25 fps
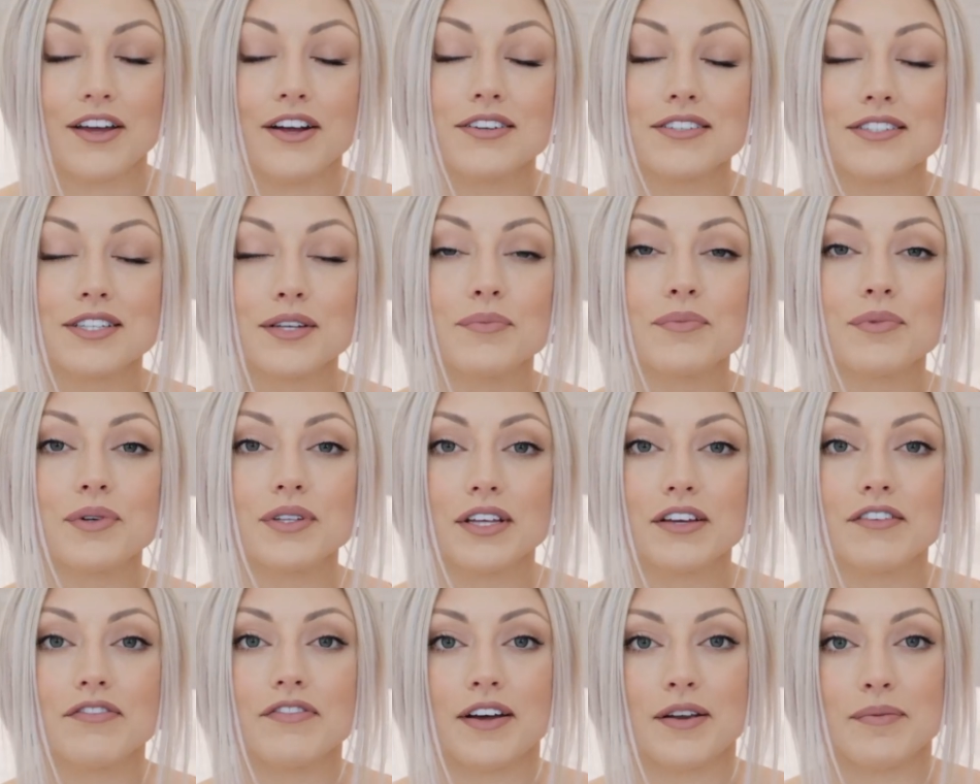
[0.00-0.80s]
There are some
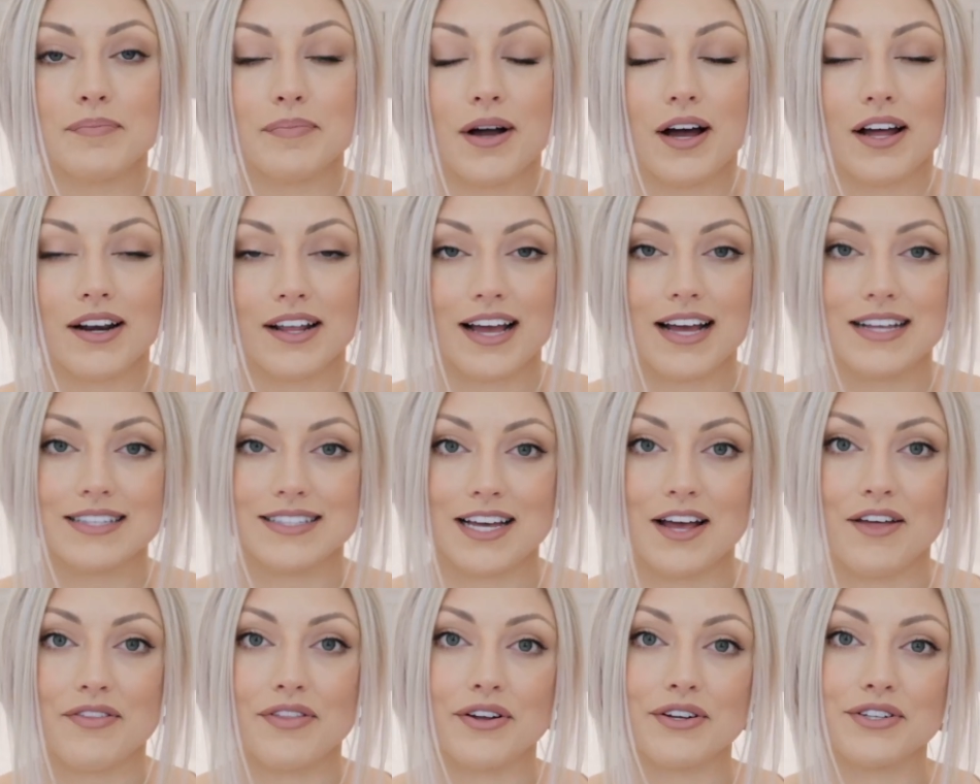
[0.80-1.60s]
really fun
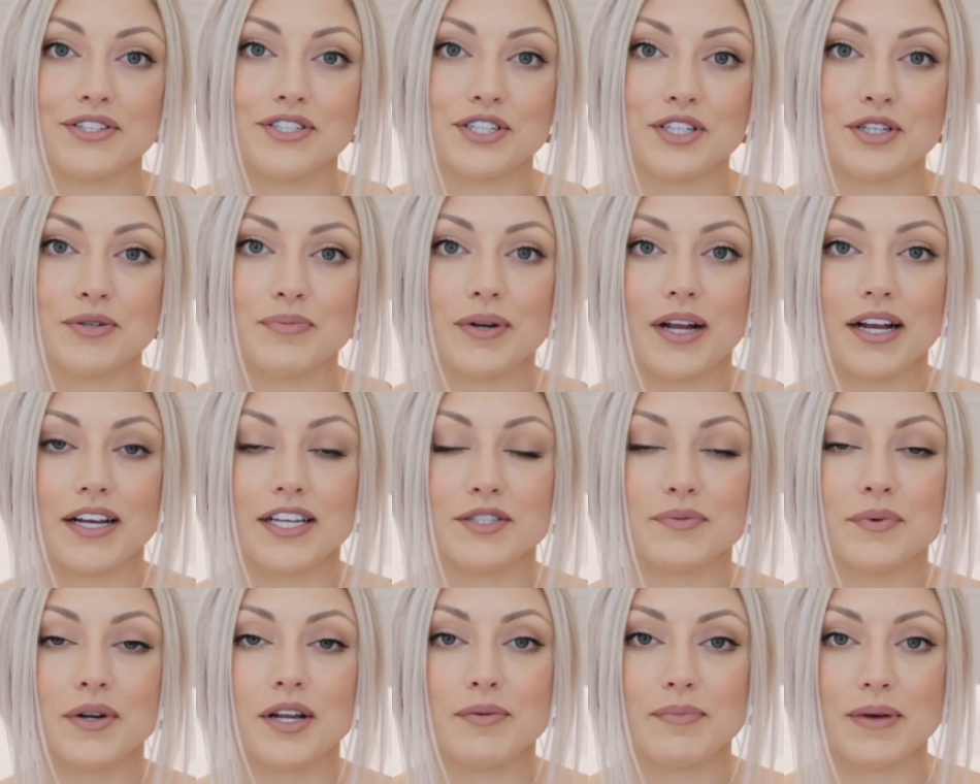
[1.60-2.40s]
podcasts out there too, but I
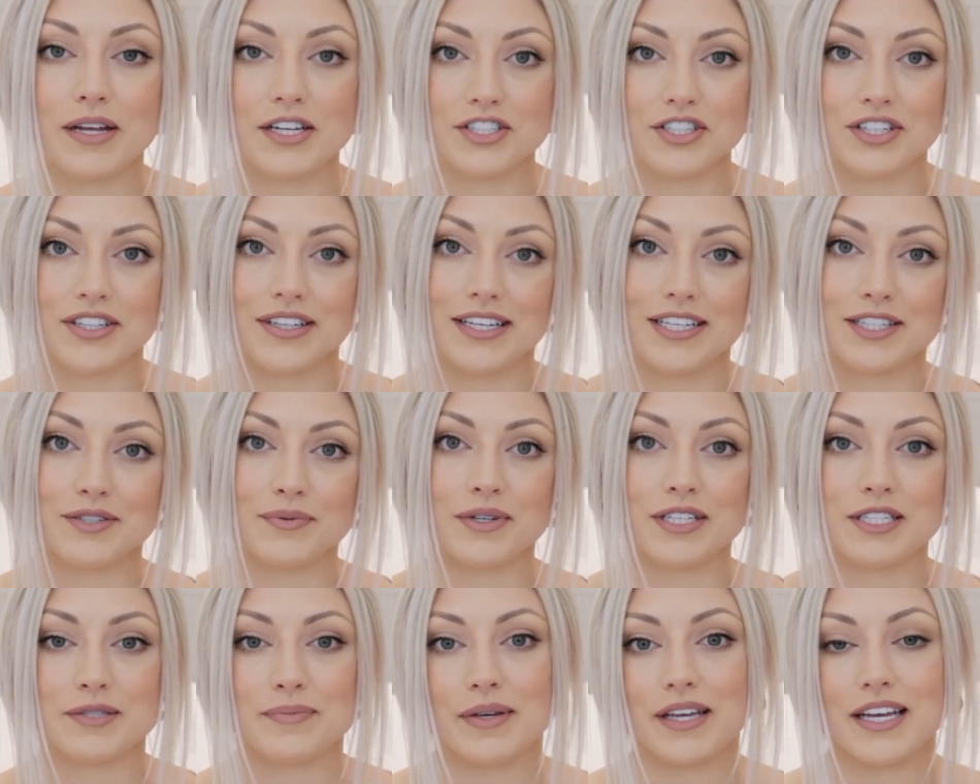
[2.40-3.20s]
just wanted to mention these
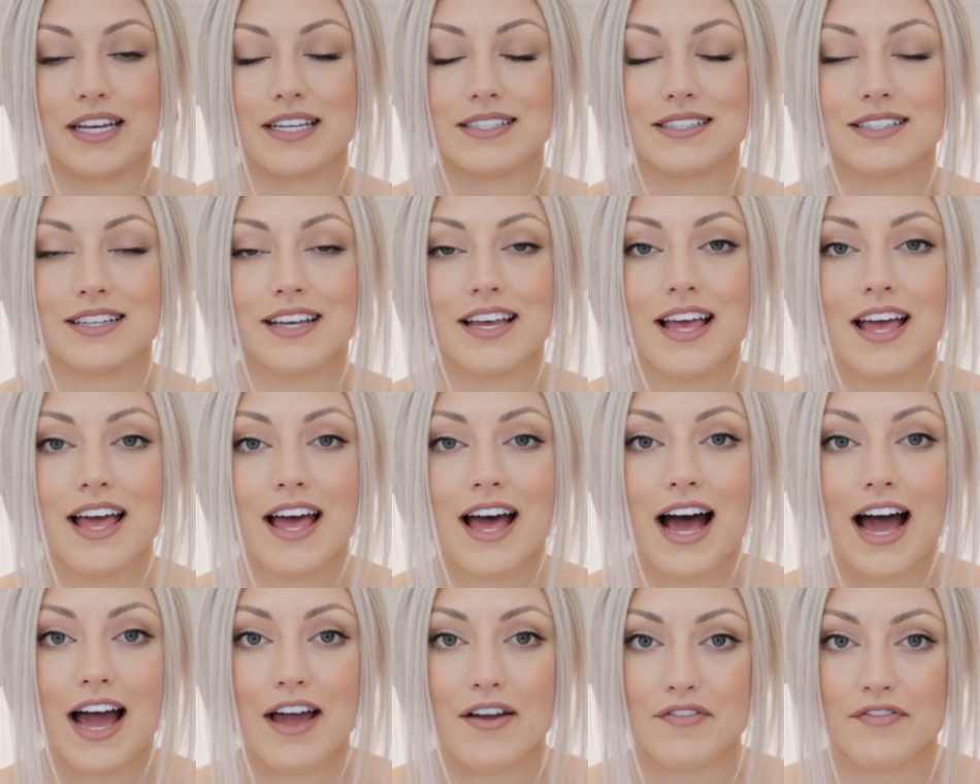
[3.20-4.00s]
ones because
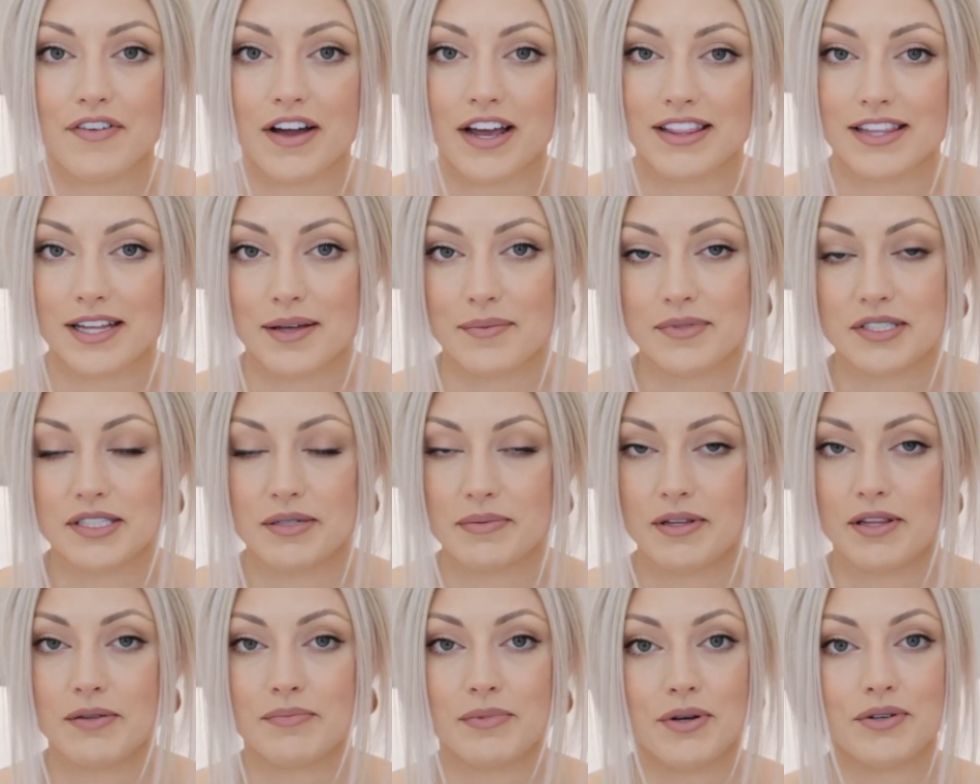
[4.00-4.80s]
I find them
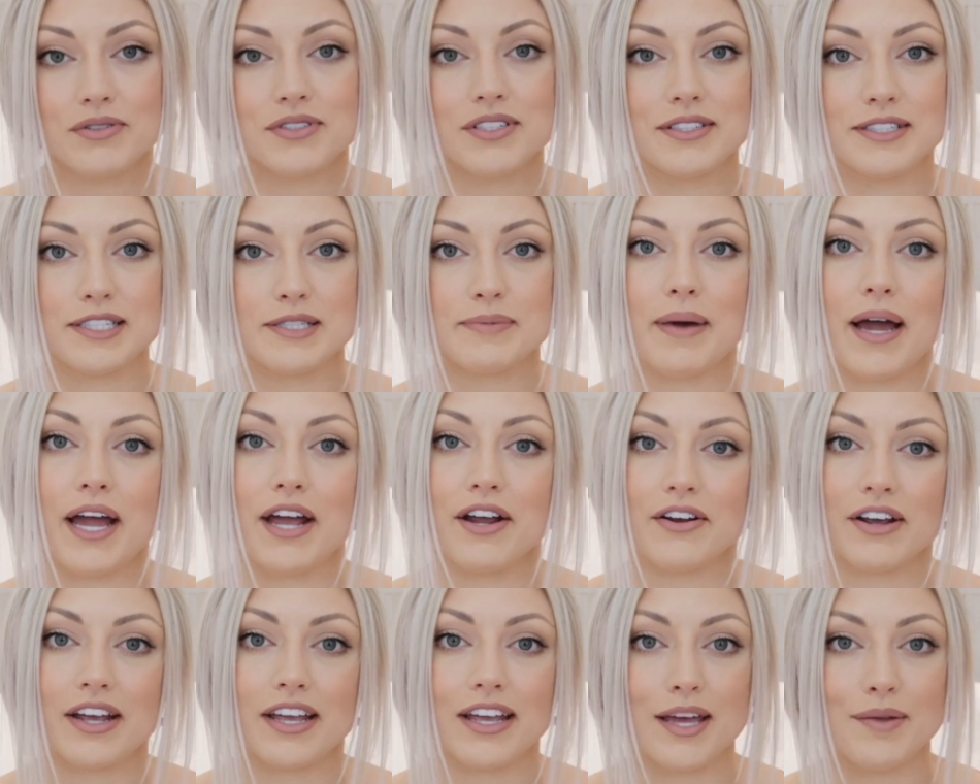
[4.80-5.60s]
to be the most
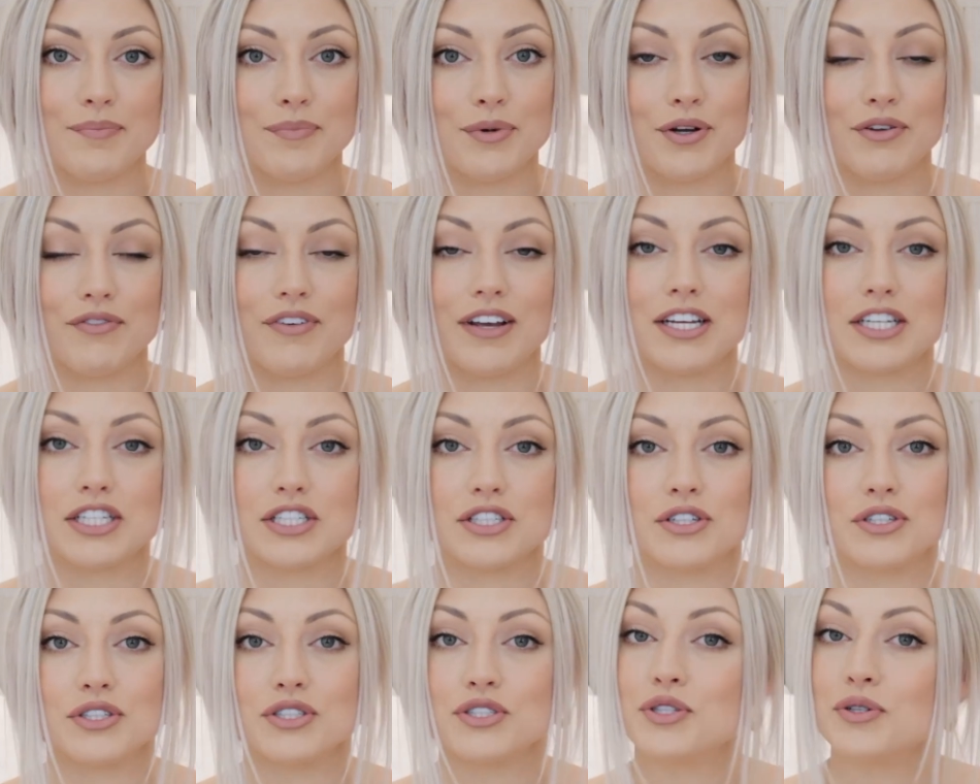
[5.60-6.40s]
inspiring and
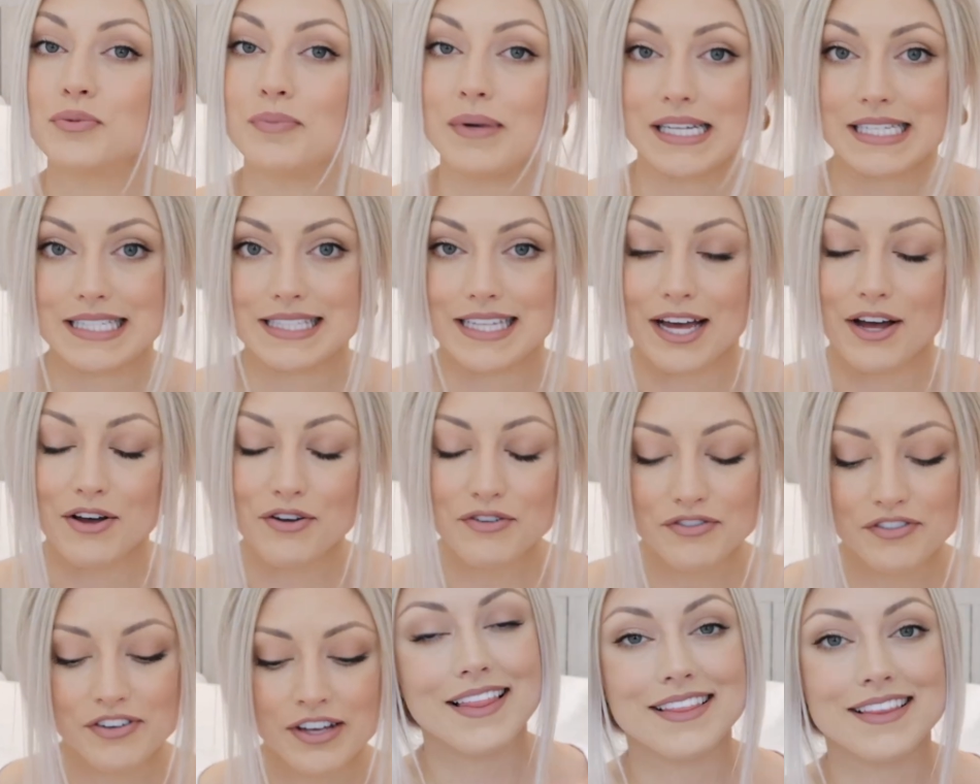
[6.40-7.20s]
motivational to
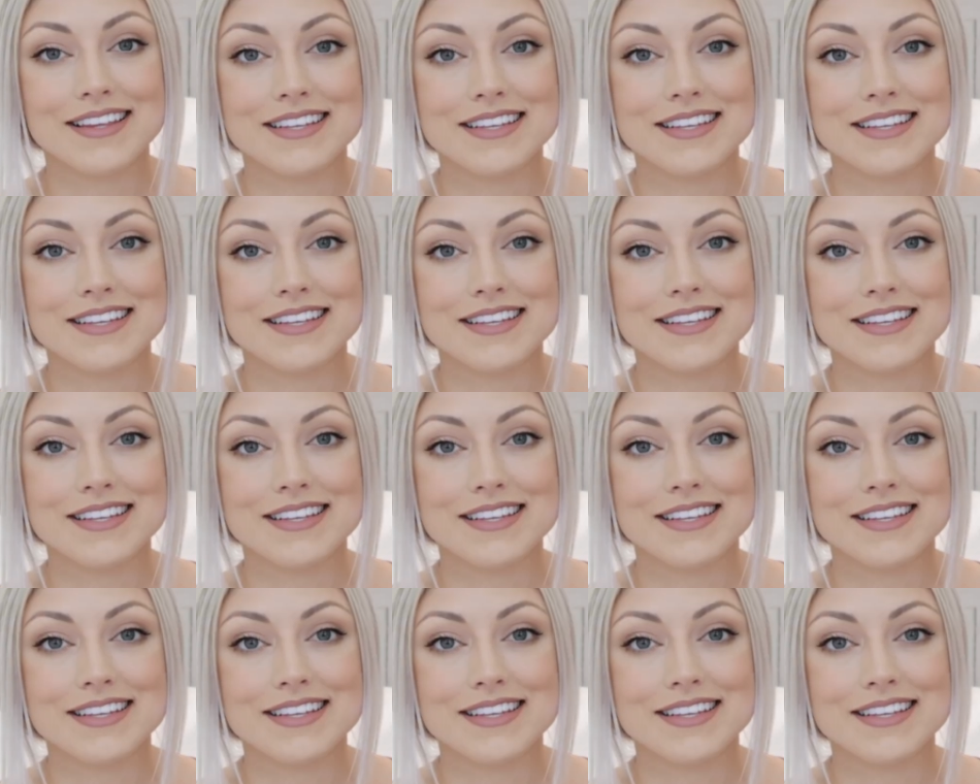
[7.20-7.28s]
myself.